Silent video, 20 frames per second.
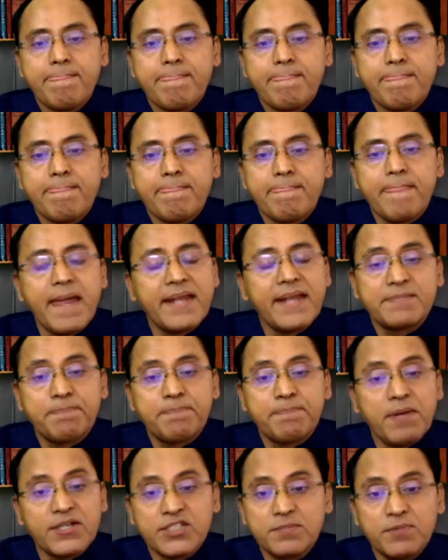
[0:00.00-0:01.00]
that is
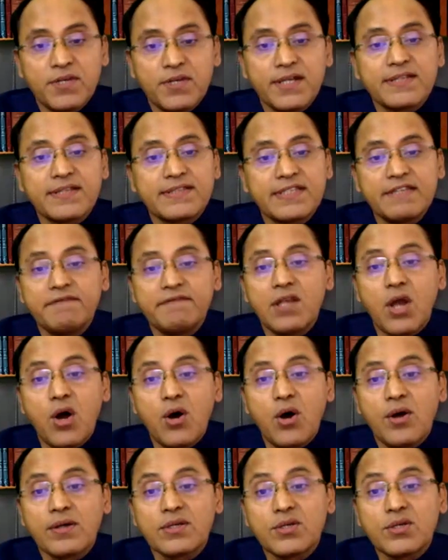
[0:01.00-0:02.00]
possible under civil
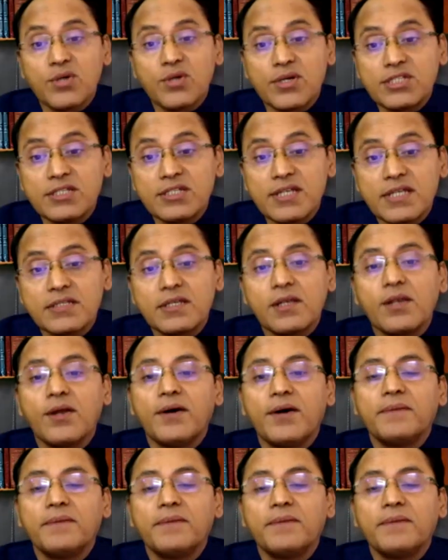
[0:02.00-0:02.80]
or continental law.